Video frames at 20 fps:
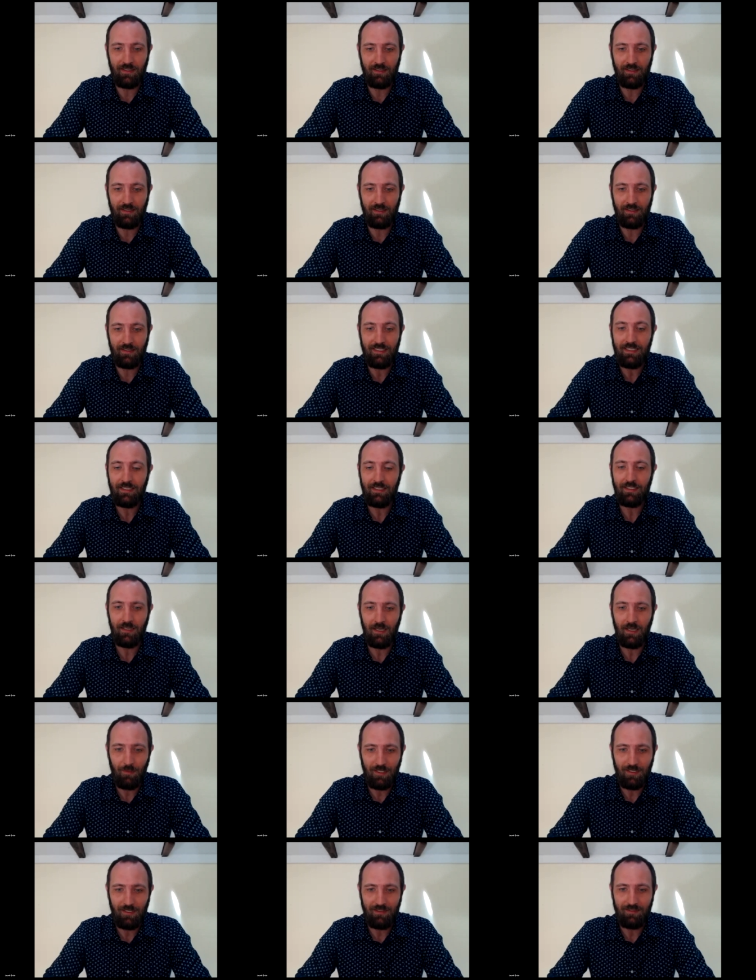like
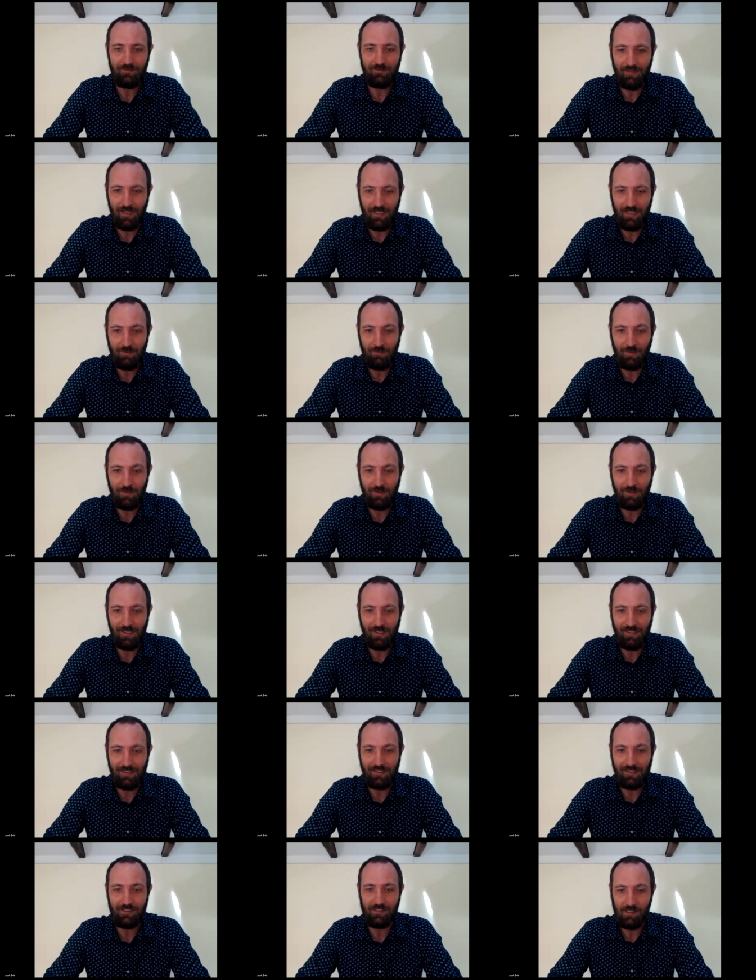economically viable
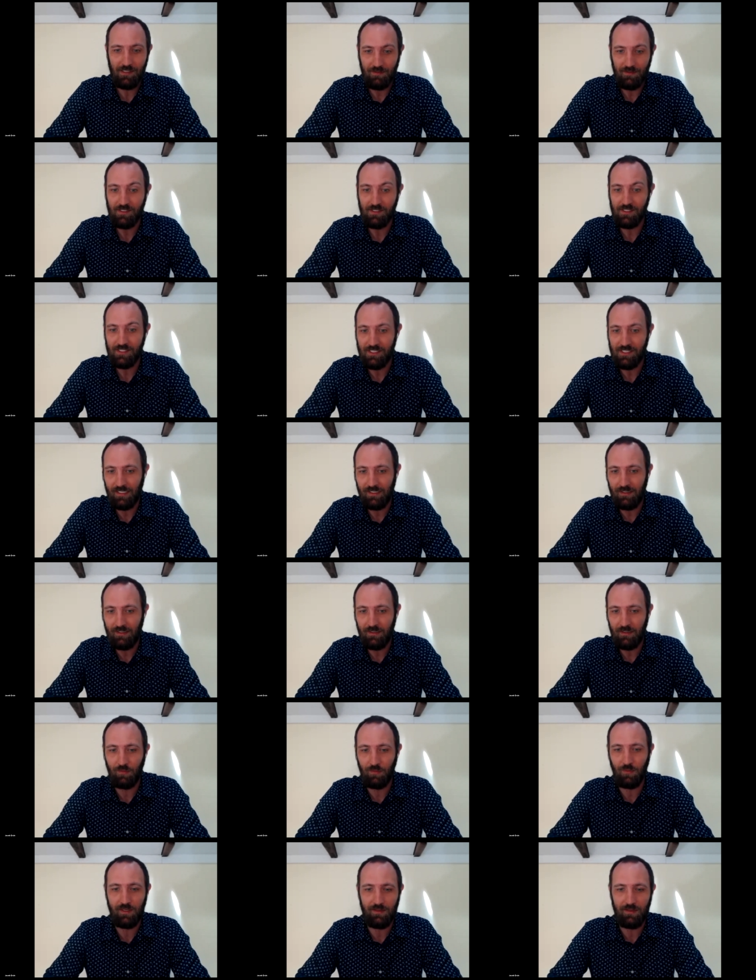and like self-sustaining
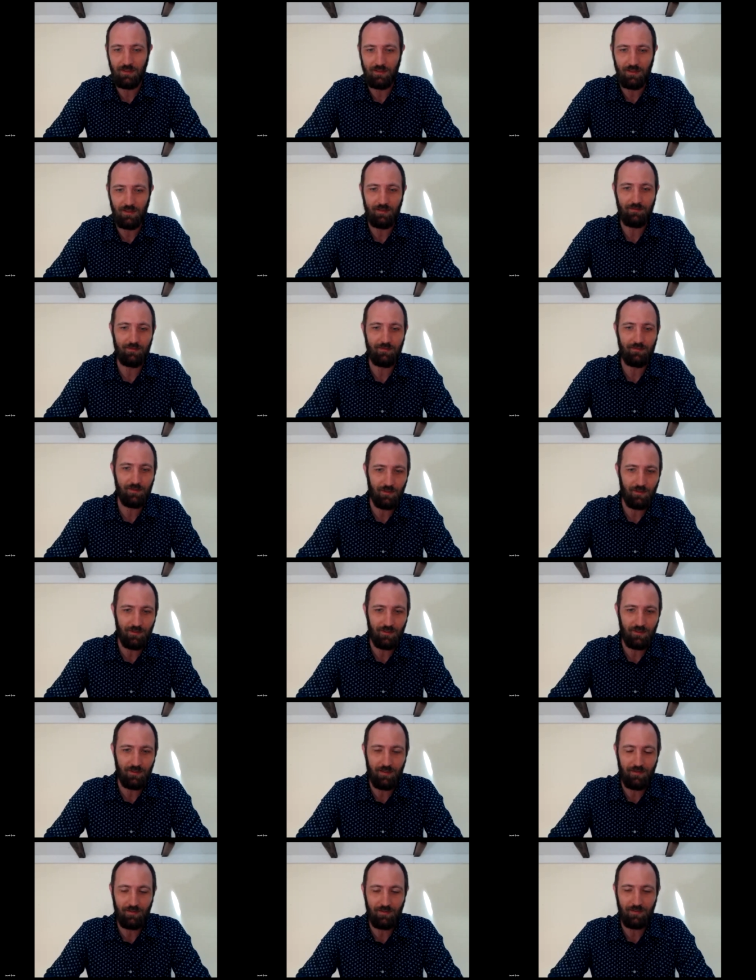in a way that a lot of
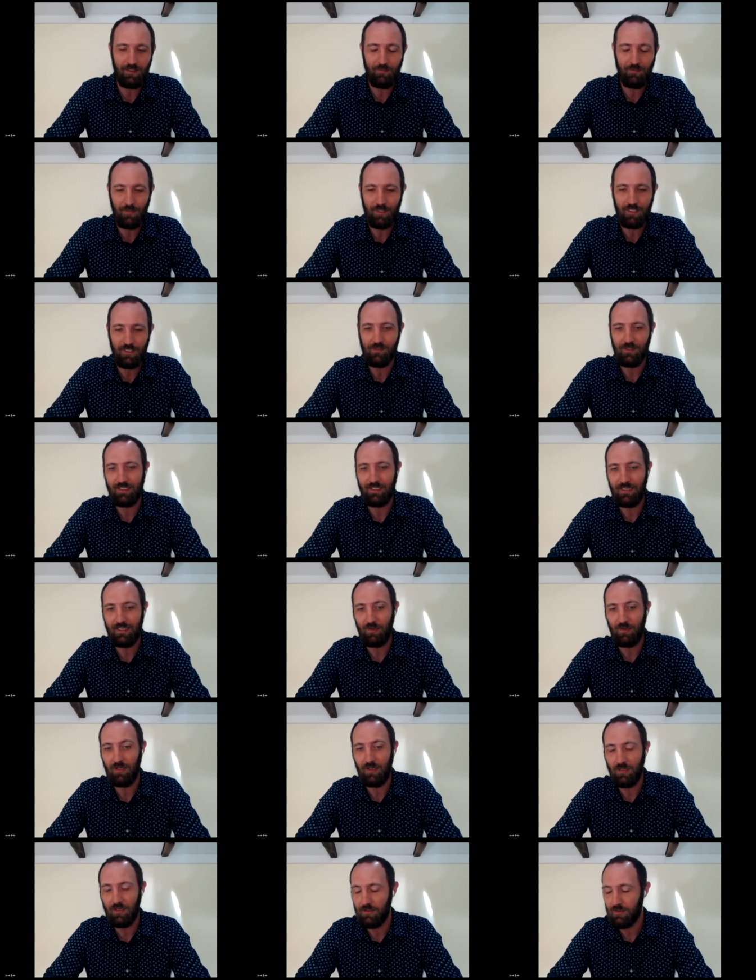current other companies right
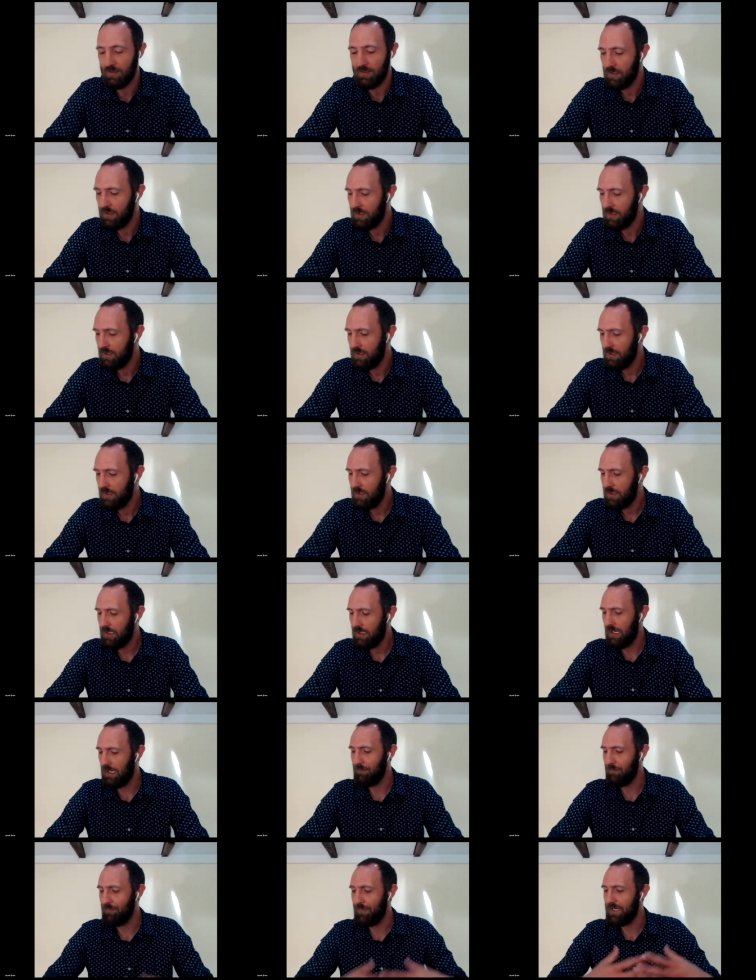now aren't.
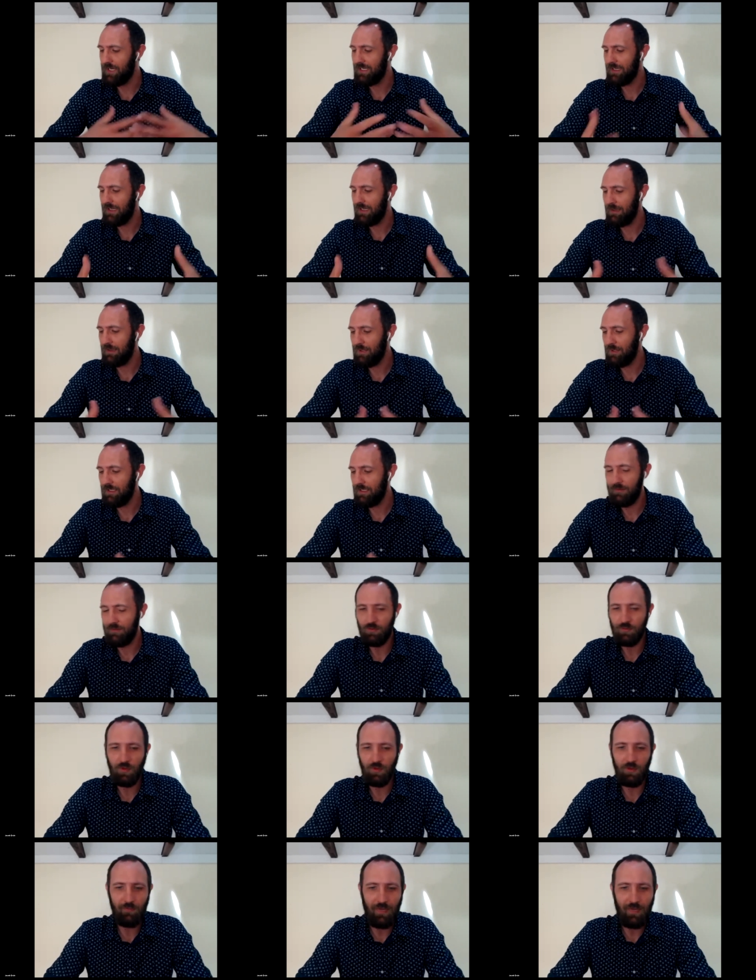But again, I mean, if
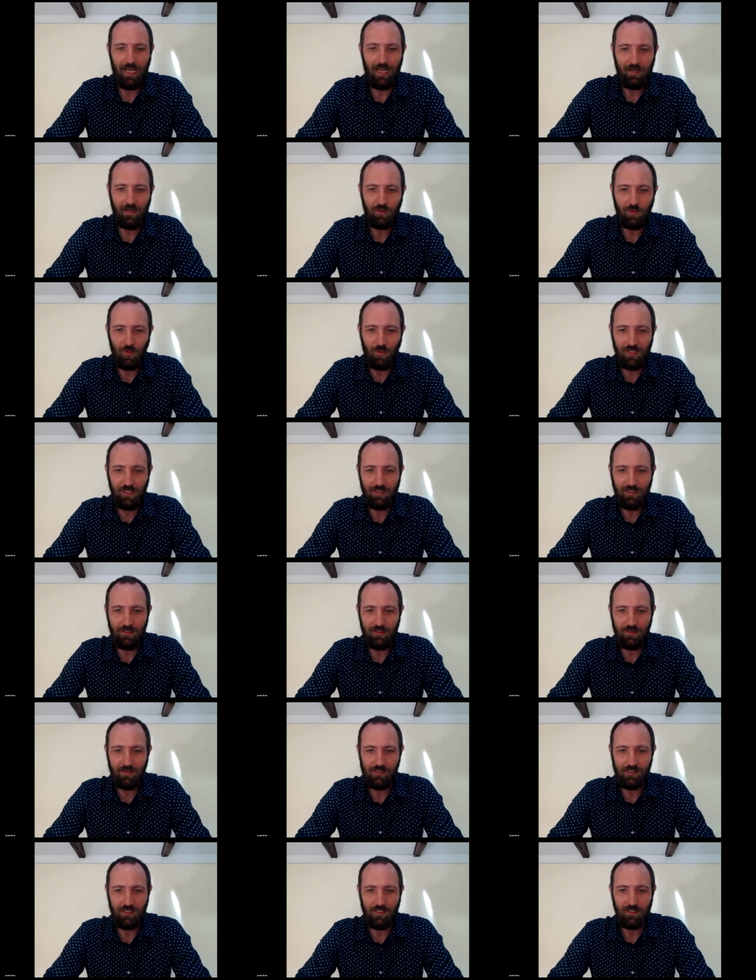you roll back 20
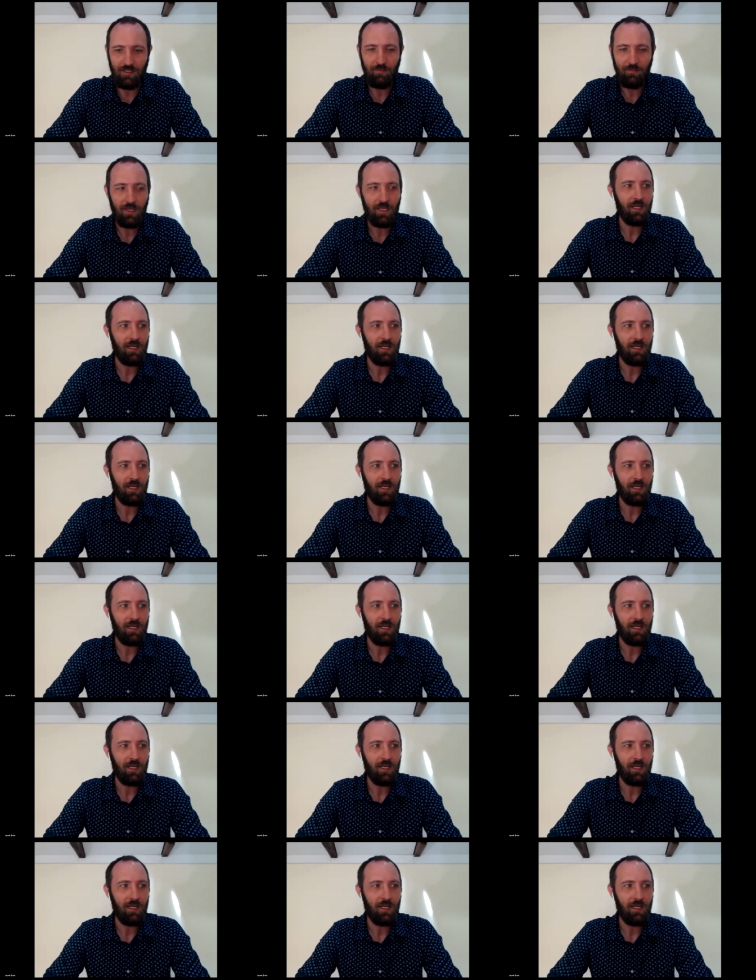years, like